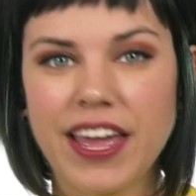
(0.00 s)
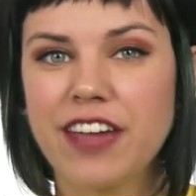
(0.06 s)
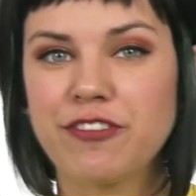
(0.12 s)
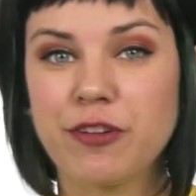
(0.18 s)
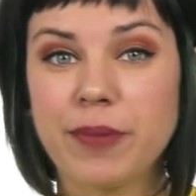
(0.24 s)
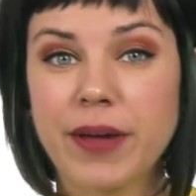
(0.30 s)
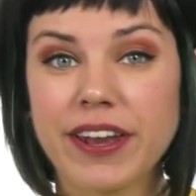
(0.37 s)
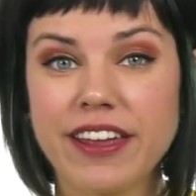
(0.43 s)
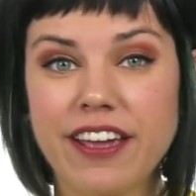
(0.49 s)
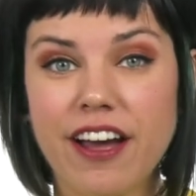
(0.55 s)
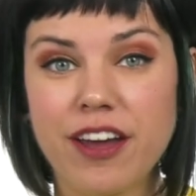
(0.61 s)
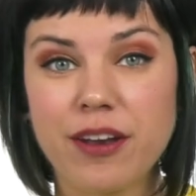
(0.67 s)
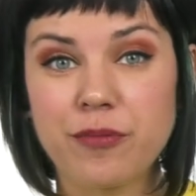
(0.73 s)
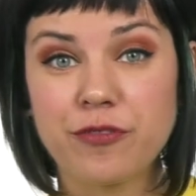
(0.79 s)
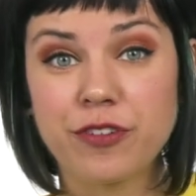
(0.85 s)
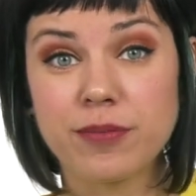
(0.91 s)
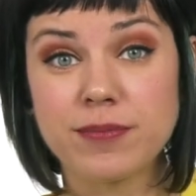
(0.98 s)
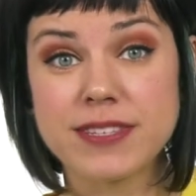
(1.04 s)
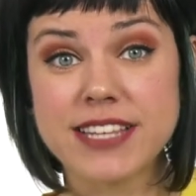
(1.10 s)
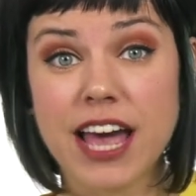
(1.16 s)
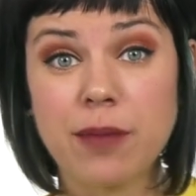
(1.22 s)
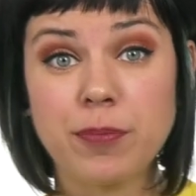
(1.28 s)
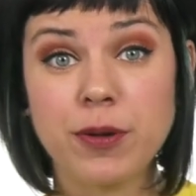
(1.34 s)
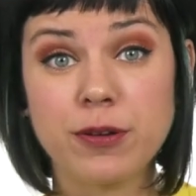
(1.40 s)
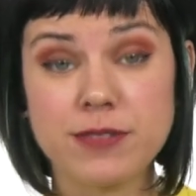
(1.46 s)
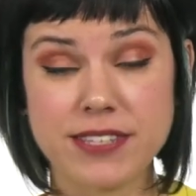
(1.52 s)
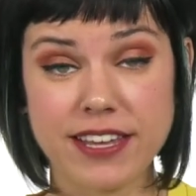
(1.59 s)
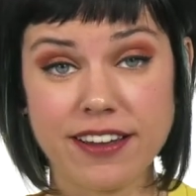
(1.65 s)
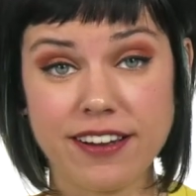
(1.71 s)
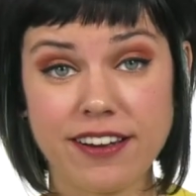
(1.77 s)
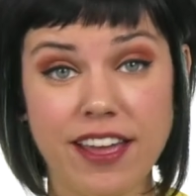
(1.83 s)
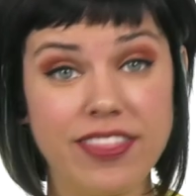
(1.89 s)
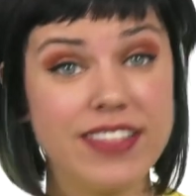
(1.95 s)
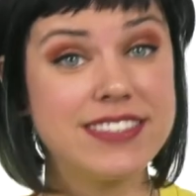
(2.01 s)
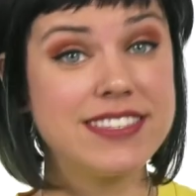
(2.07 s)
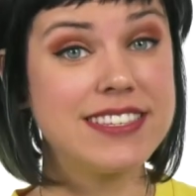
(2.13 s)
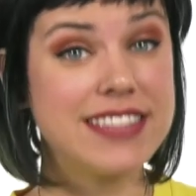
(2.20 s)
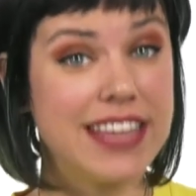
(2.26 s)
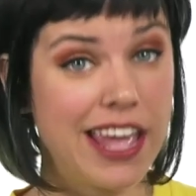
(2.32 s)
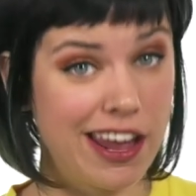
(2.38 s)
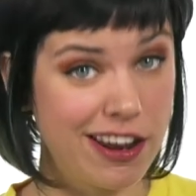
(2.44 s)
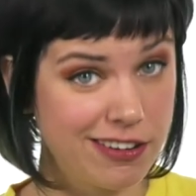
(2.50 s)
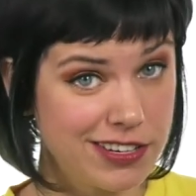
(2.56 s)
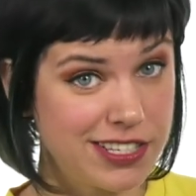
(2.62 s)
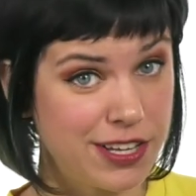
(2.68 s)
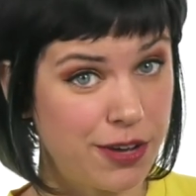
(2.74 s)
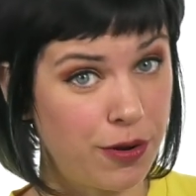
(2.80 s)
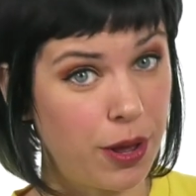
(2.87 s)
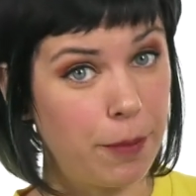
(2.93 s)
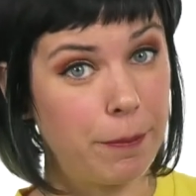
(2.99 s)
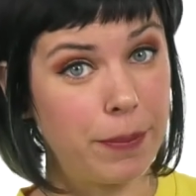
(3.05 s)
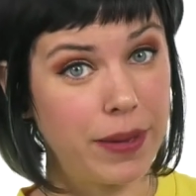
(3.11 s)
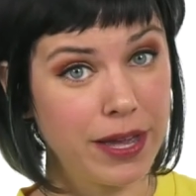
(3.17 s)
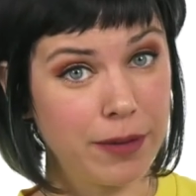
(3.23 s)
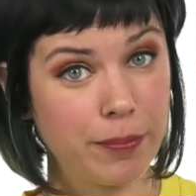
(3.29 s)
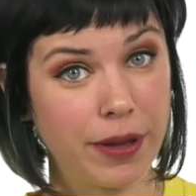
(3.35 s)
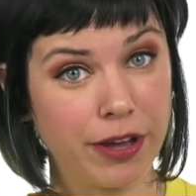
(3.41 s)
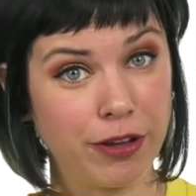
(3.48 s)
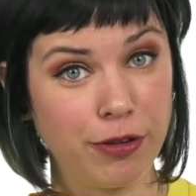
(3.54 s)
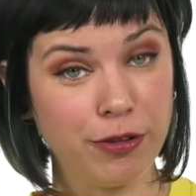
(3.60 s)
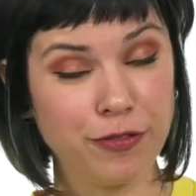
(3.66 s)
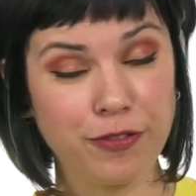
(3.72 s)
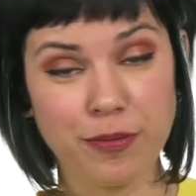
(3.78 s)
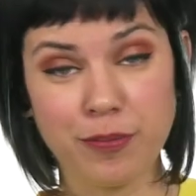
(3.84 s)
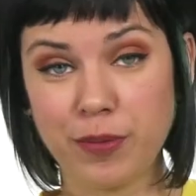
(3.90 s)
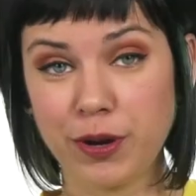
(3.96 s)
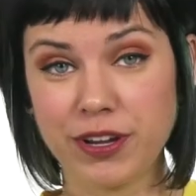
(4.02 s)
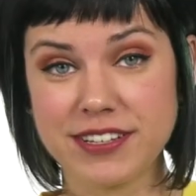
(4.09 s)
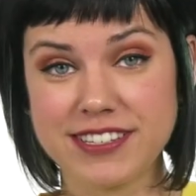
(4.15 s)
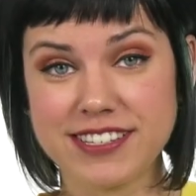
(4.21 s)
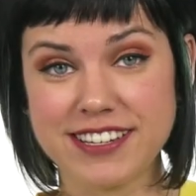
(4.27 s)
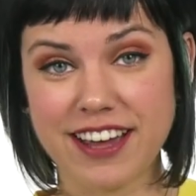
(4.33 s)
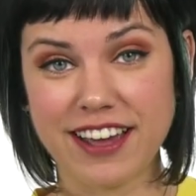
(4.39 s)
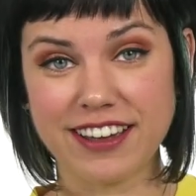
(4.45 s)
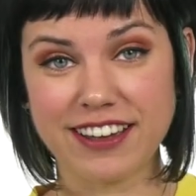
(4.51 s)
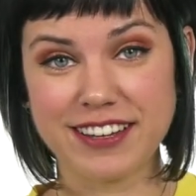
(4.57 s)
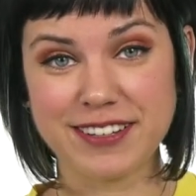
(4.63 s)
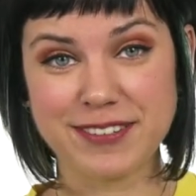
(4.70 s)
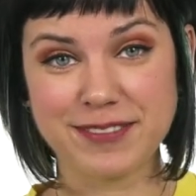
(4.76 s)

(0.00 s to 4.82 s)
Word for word: Hey everybody, Autumn from Zappos here, and this is the Arizona Big Buckle from Birkenstock.